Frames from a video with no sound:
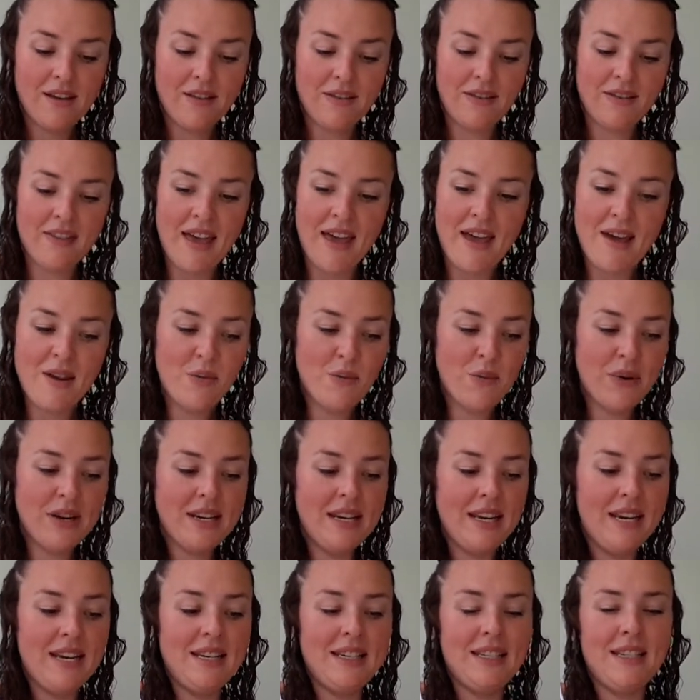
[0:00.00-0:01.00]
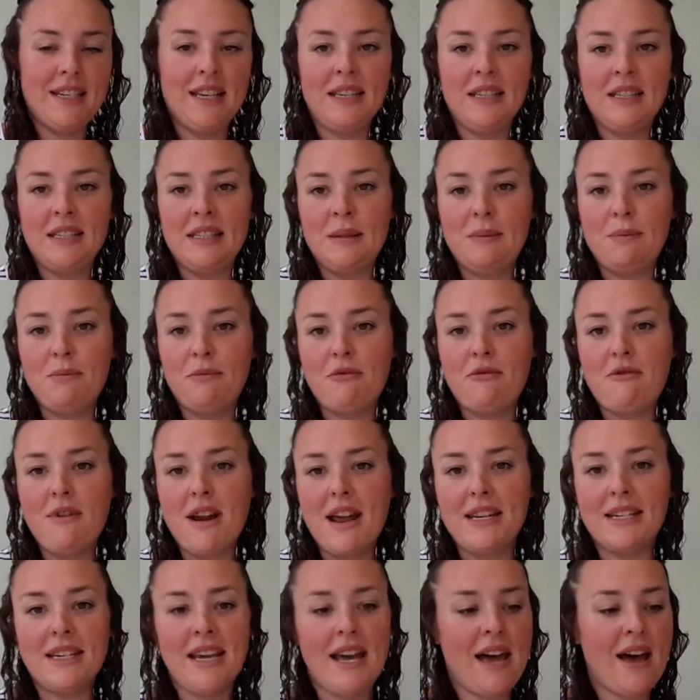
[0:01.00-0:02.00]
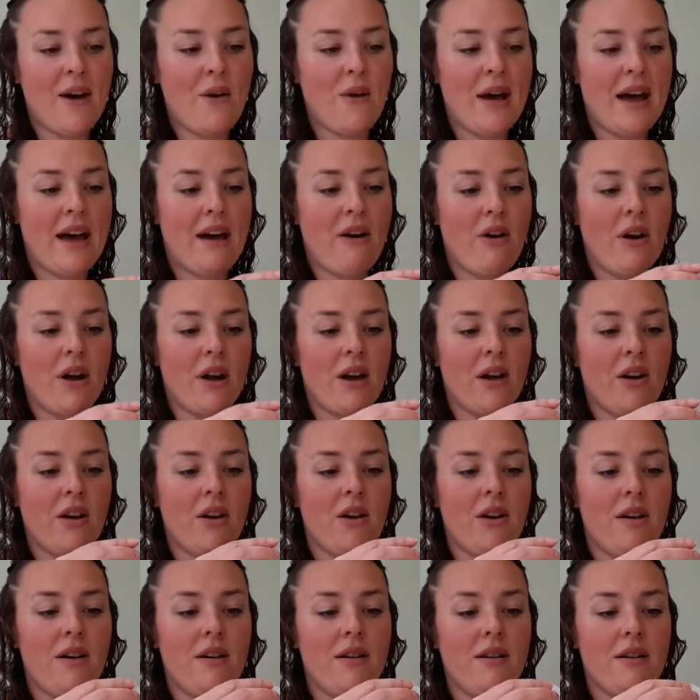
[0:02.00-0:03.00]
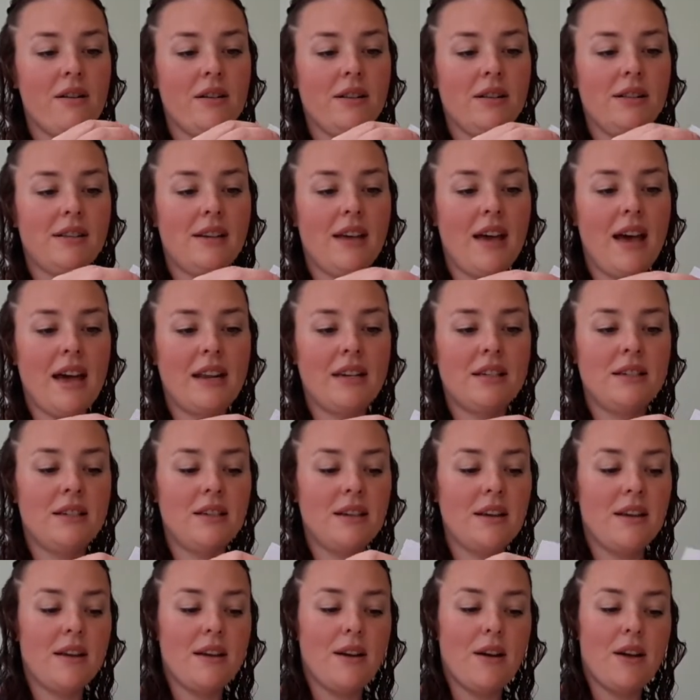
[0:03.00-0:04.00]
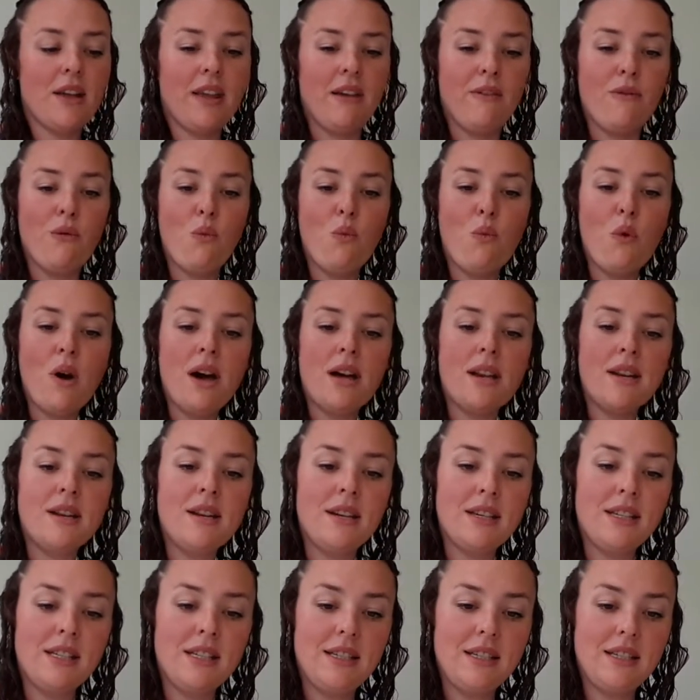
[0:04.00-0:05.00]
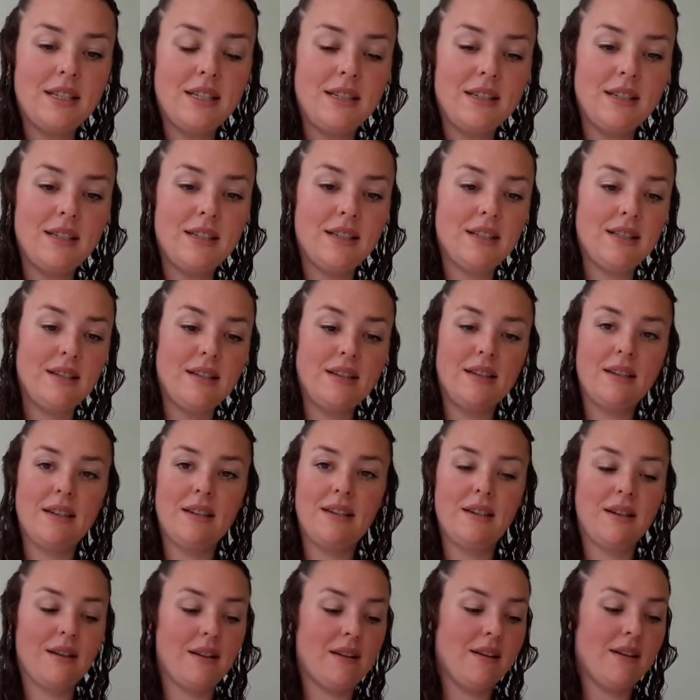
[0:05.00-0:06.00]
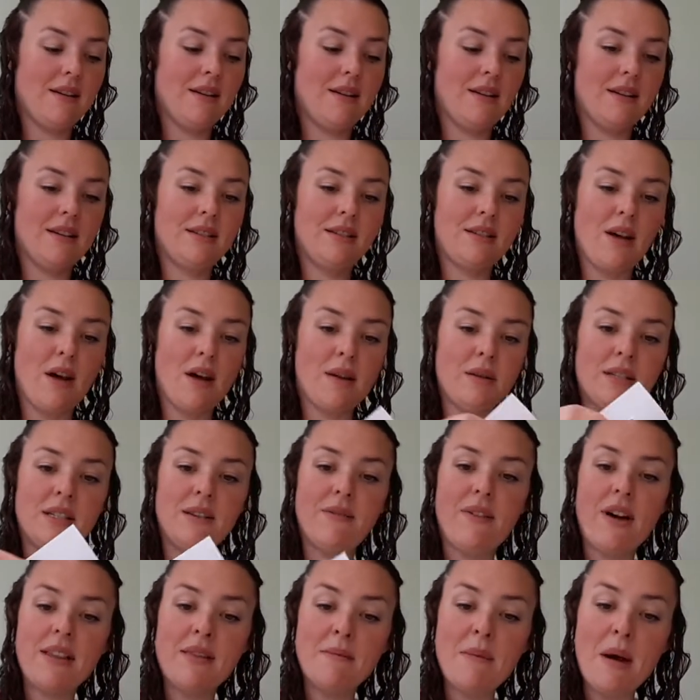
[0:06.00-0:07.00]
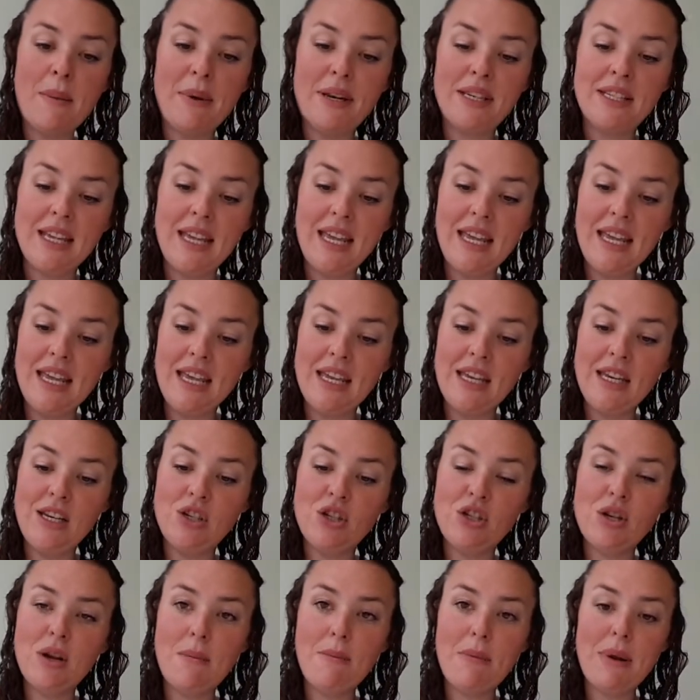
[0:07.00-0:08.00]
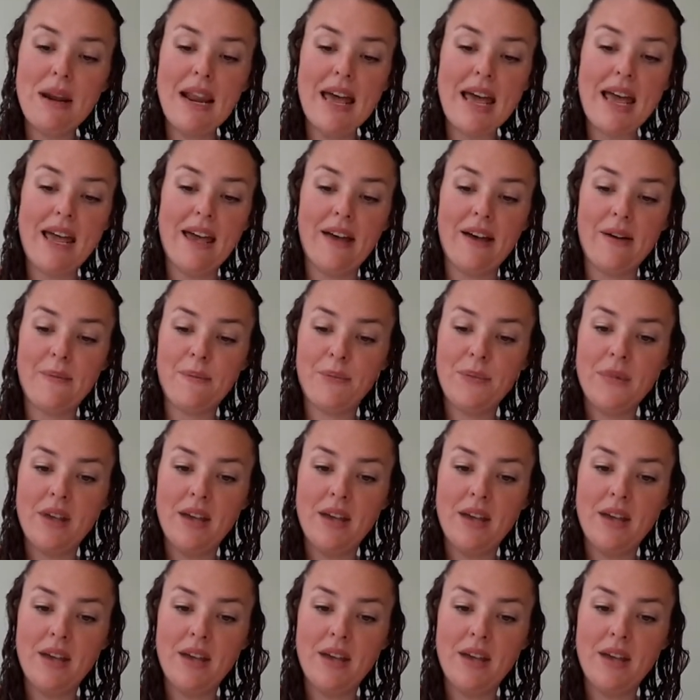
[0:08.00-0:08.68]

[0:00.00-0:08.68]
then we need to spread out our cards and give one, start divide them up into each player.